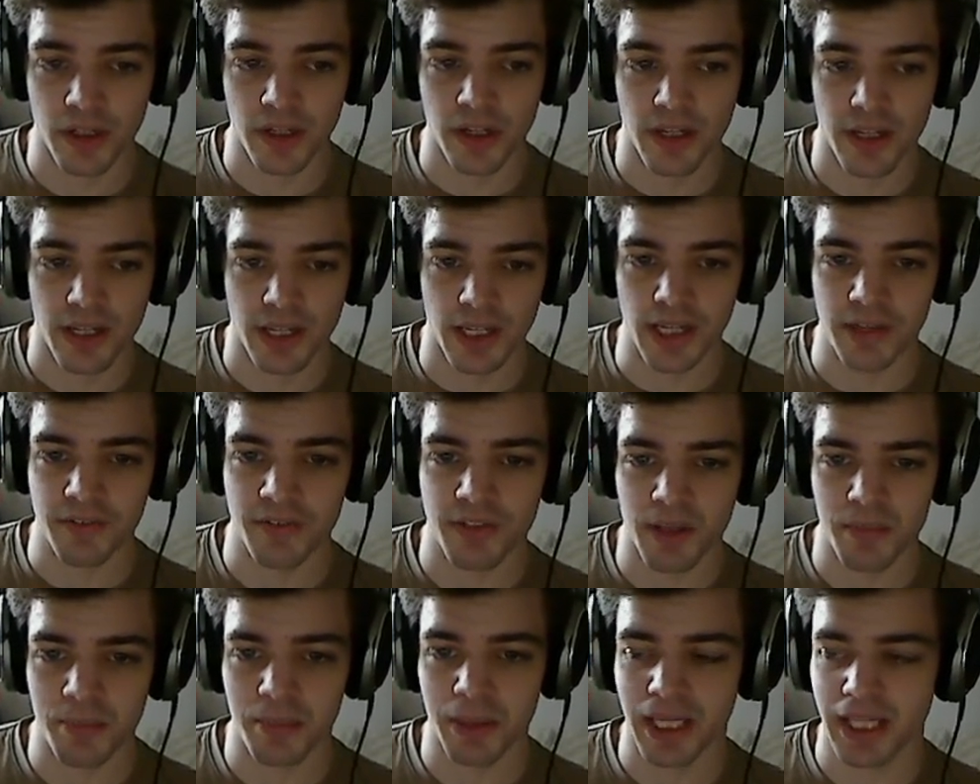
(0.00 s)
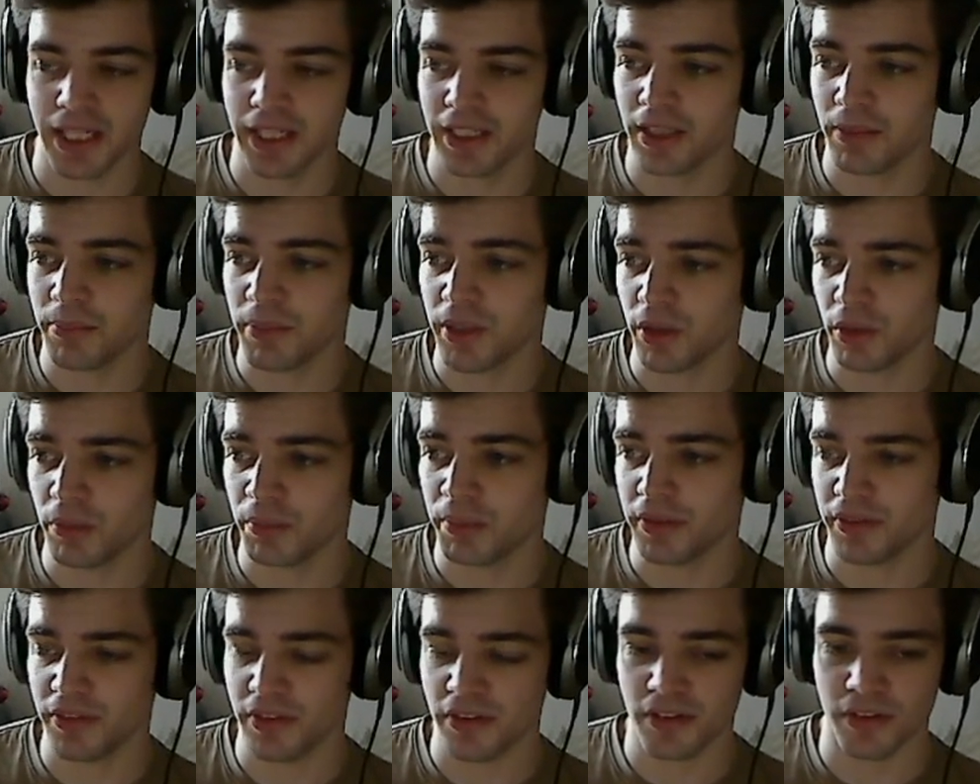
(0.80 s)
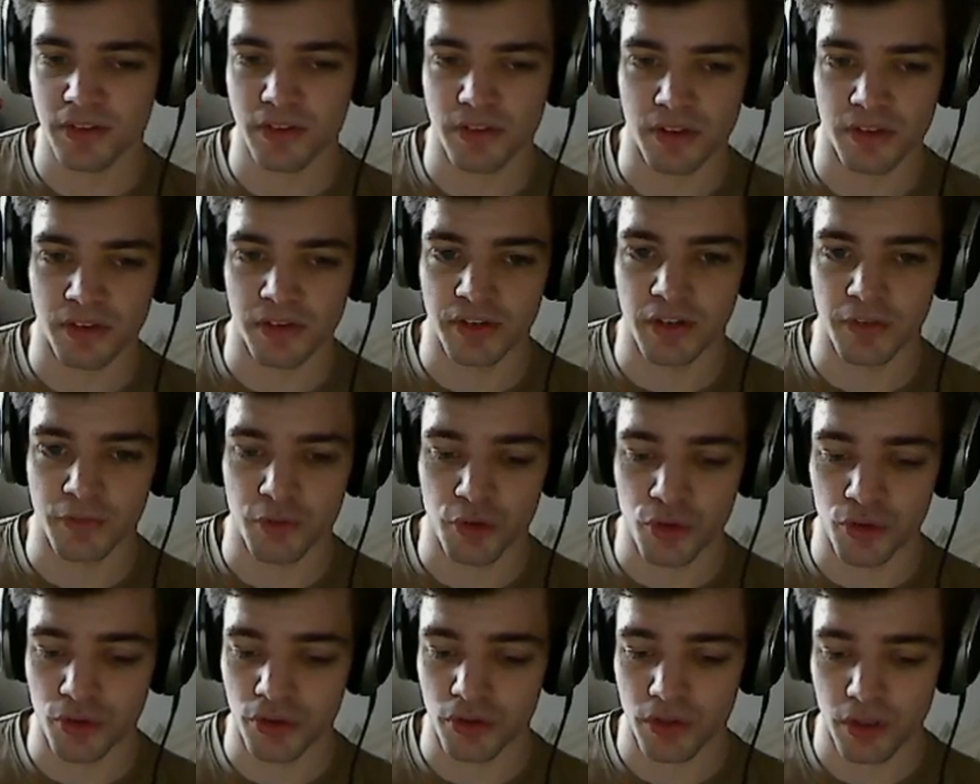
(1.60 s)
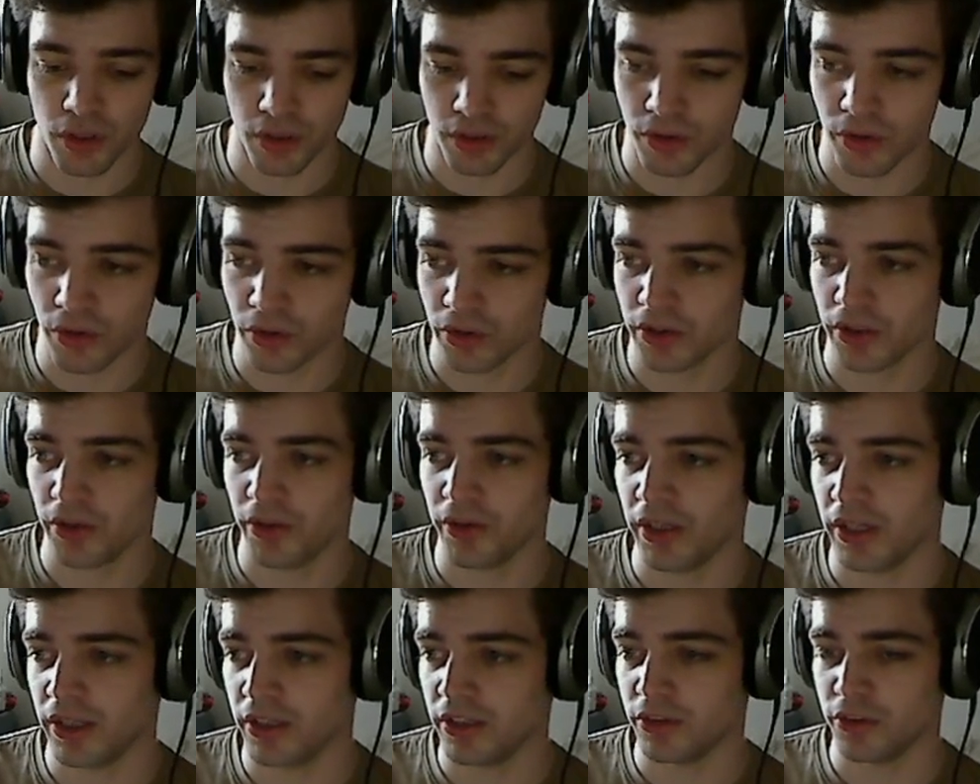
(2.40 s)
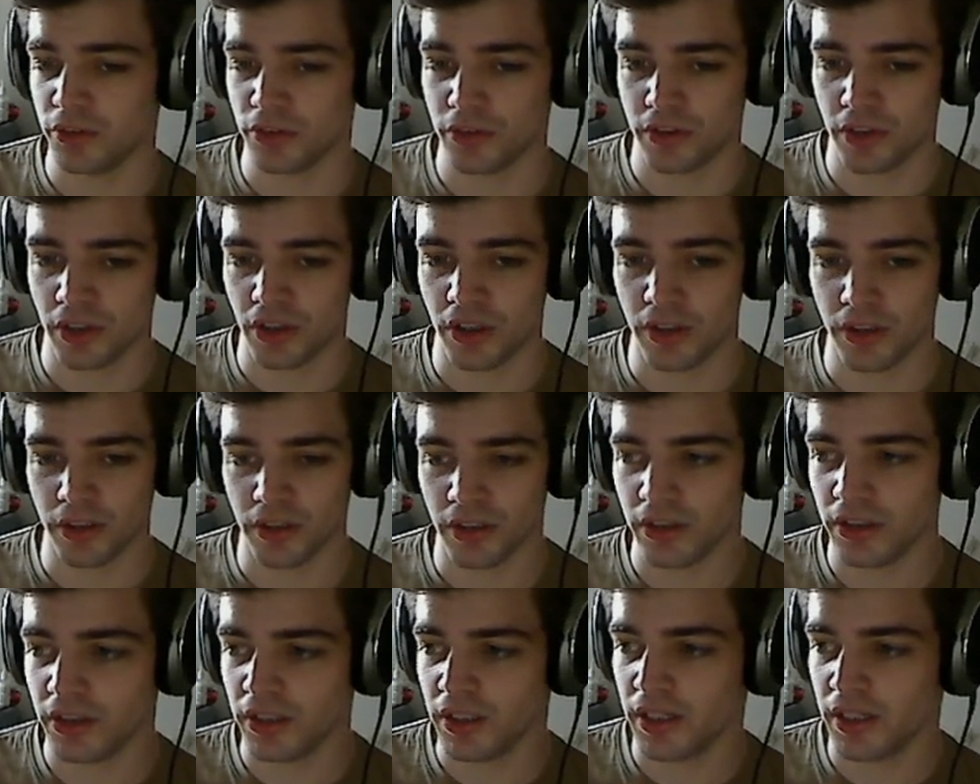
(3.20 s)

If they're playing the middle positions and stuff, you just cannot go there. You just can't.